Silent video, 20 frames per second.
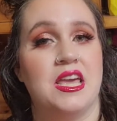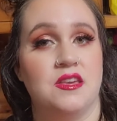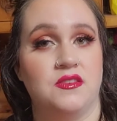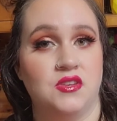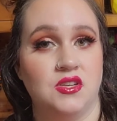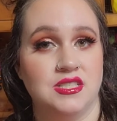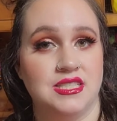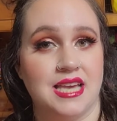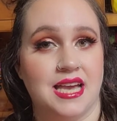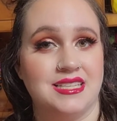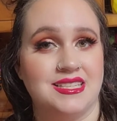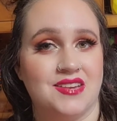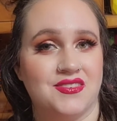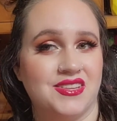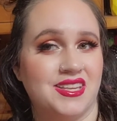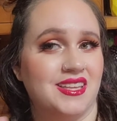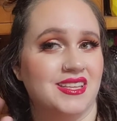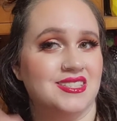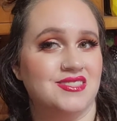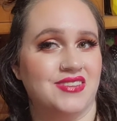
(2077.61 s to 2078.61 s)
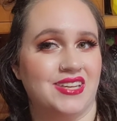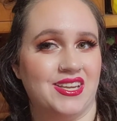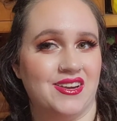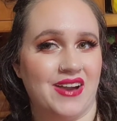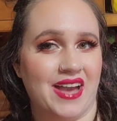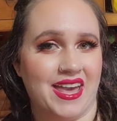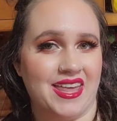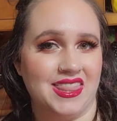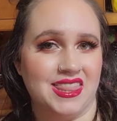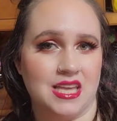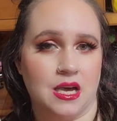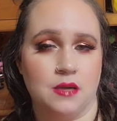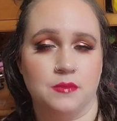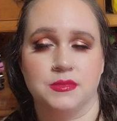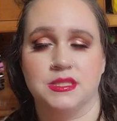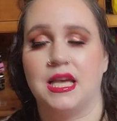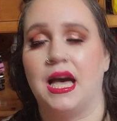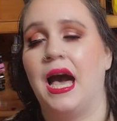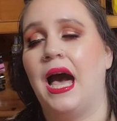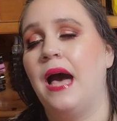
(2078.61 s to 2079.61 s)
If you did, definitely give this video a
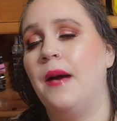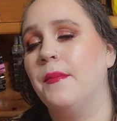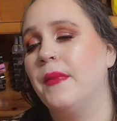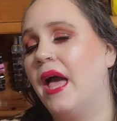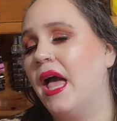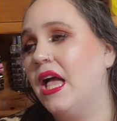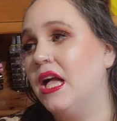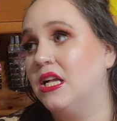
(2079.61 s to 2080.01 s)
thumbs up.